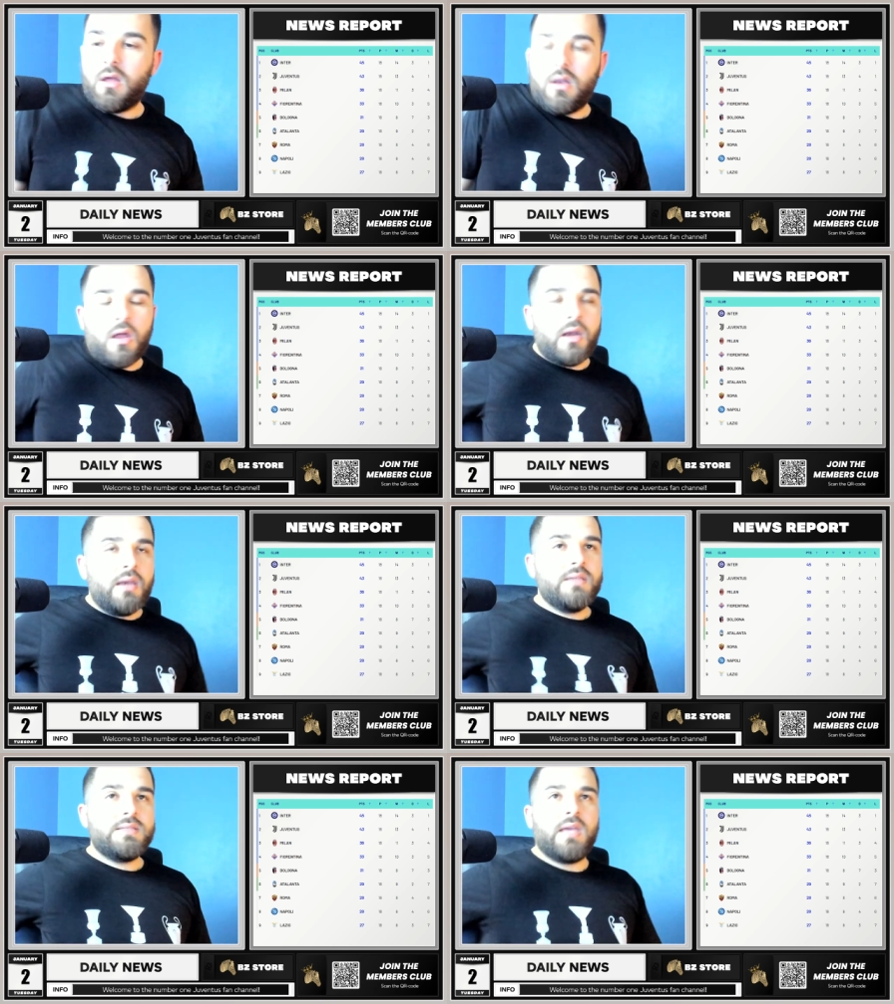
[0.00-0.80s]
Not an
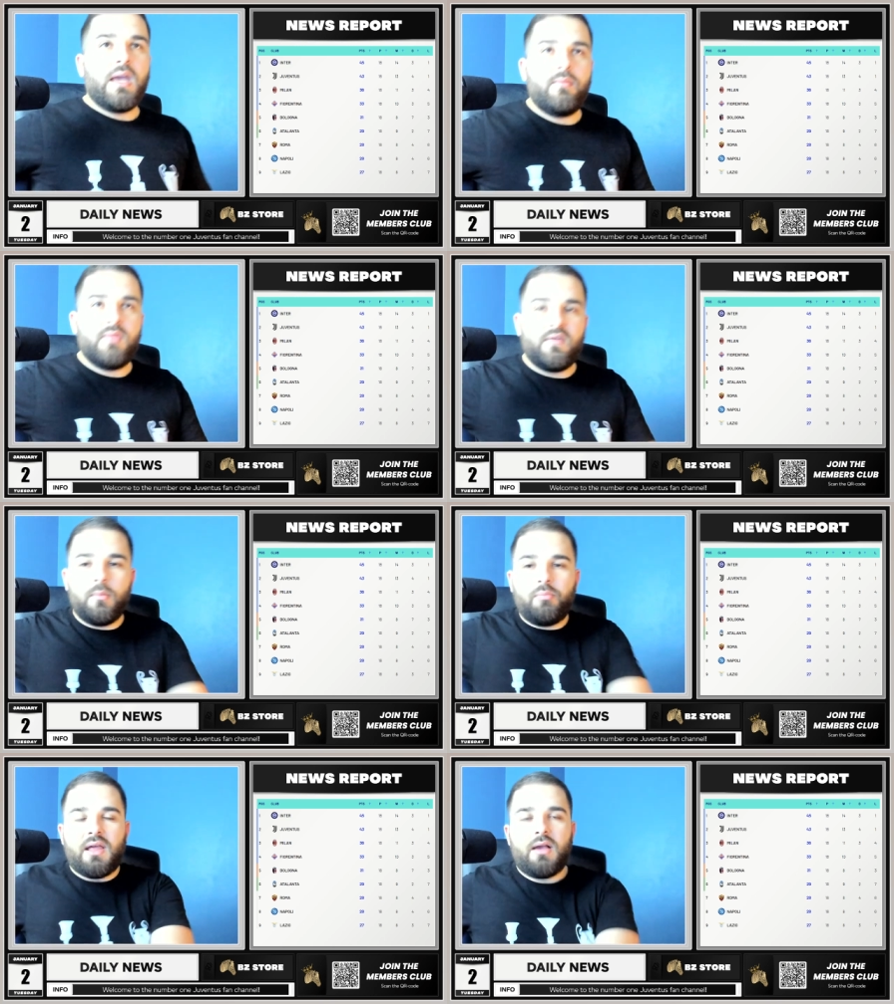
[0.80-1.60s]
easy game. They've
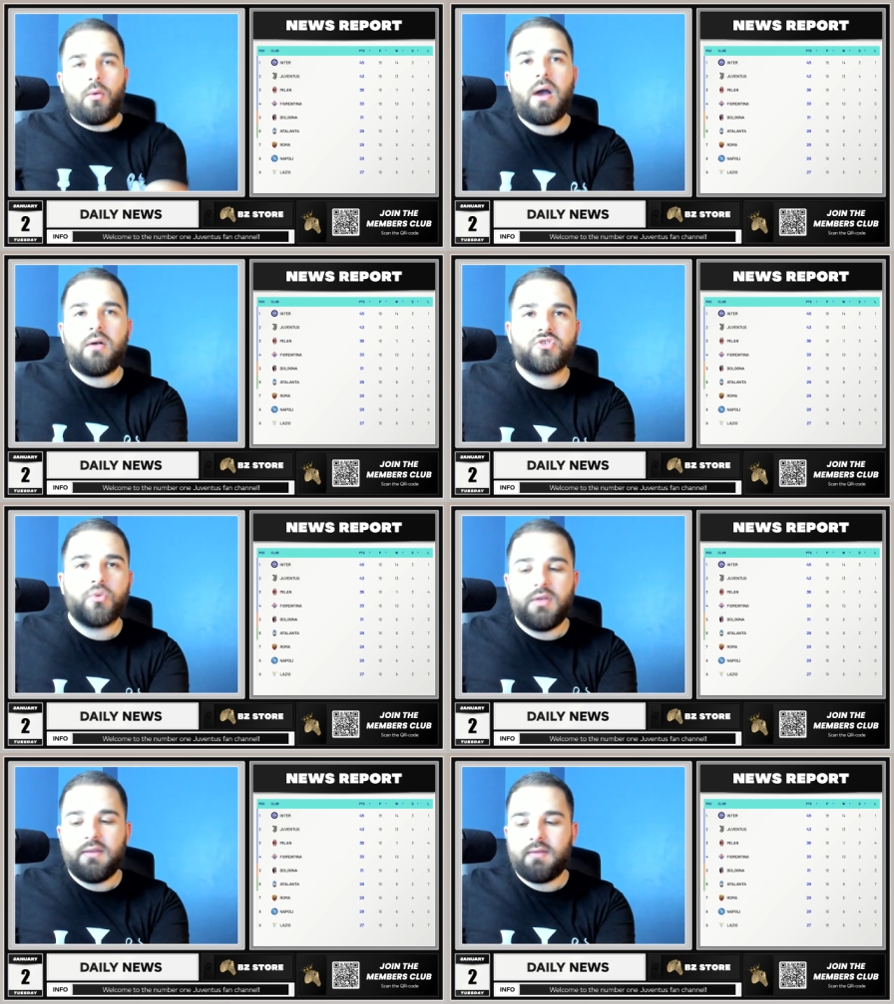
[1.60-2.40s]
been playing well, so
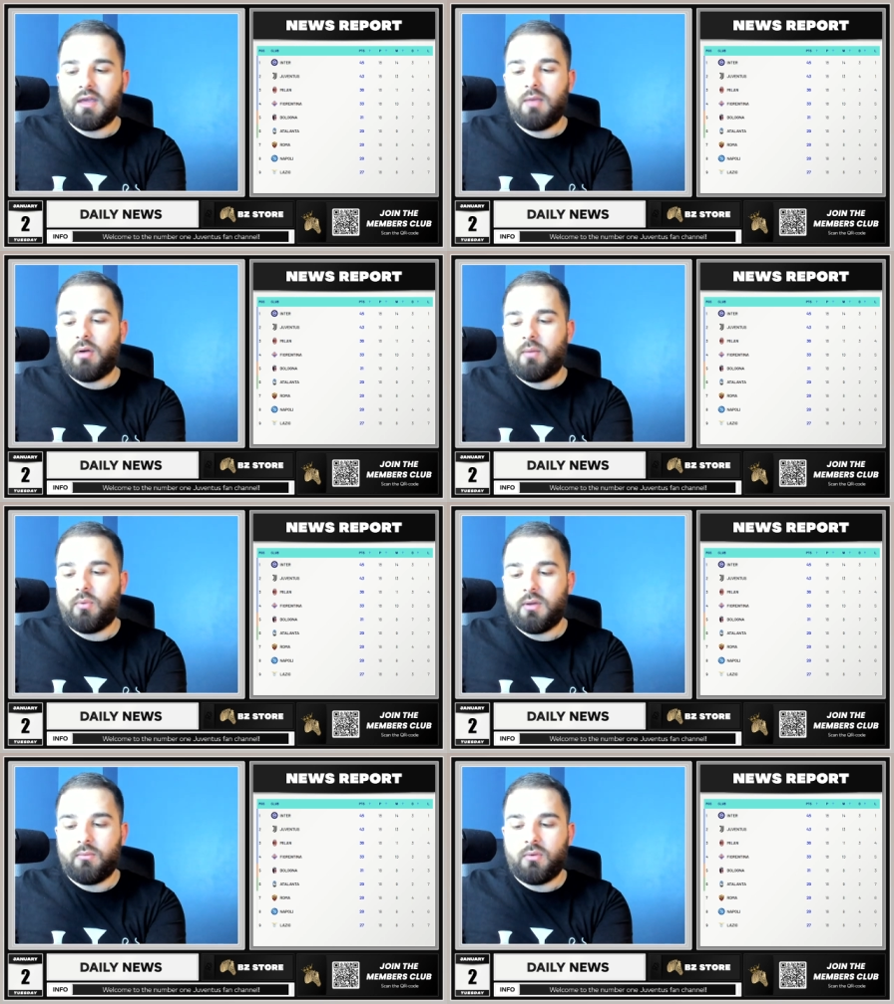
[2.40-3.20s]
we need to keep up
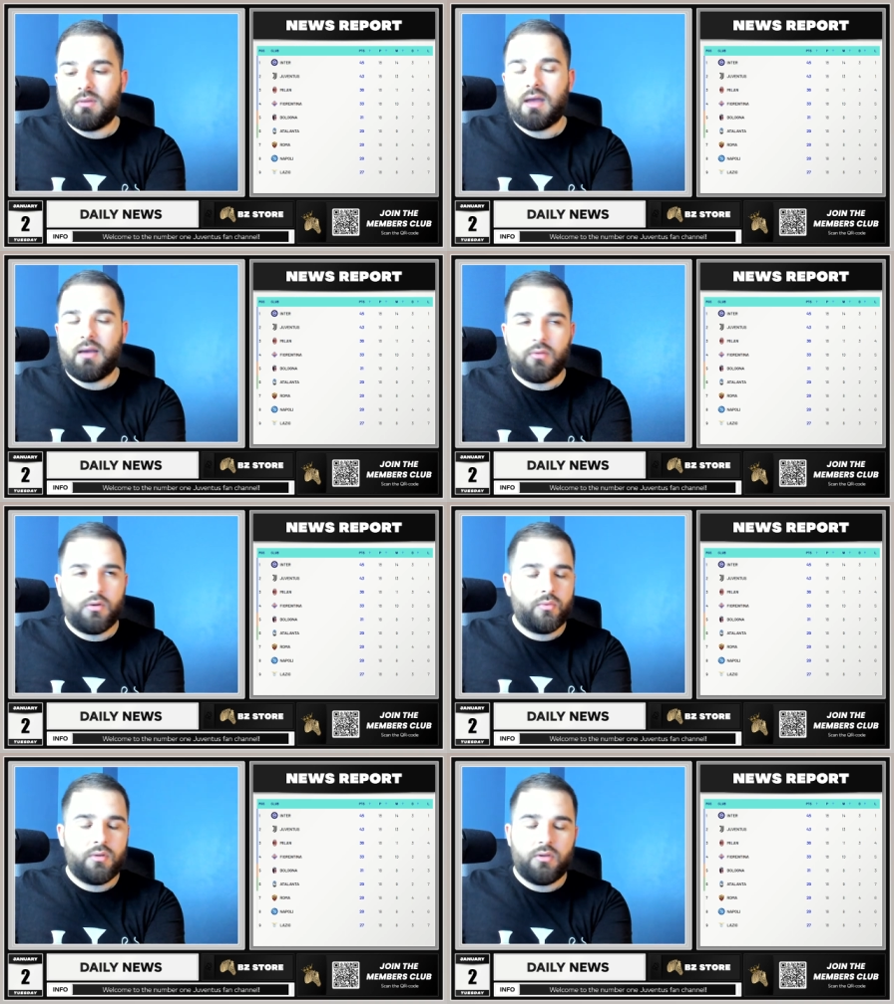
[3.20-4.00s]
with that. You
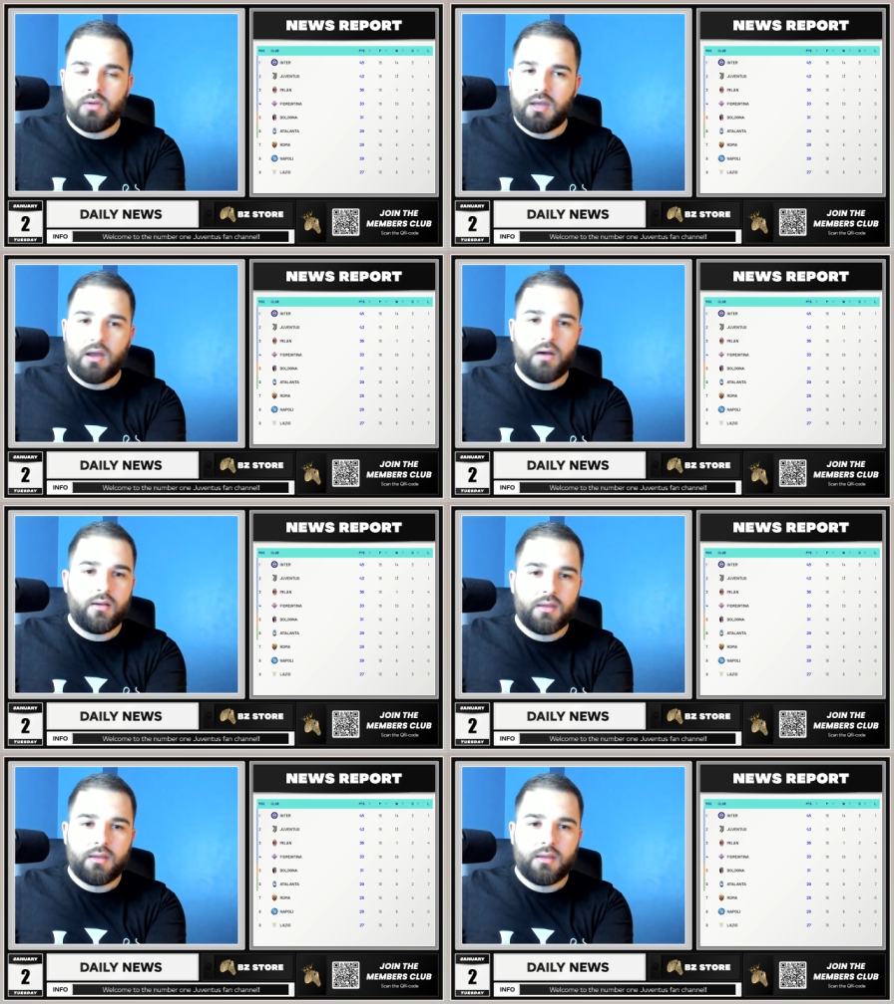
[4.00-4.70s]
know,